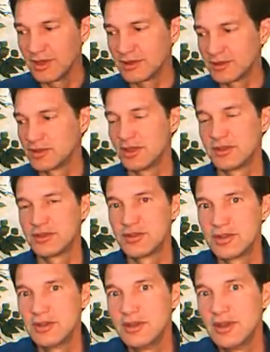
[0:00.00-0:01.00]

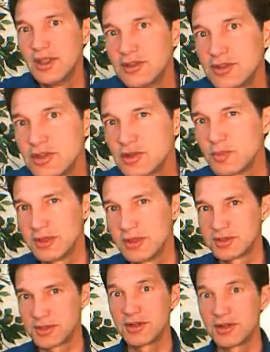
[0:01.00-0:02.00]
it's just been
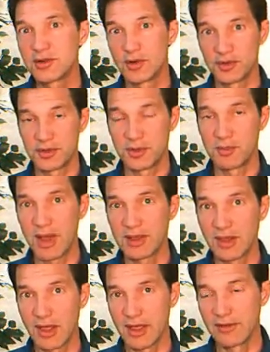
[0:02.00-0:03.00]
central to my
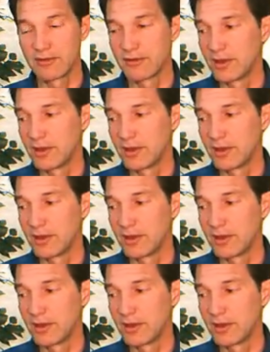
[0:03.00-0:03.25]
life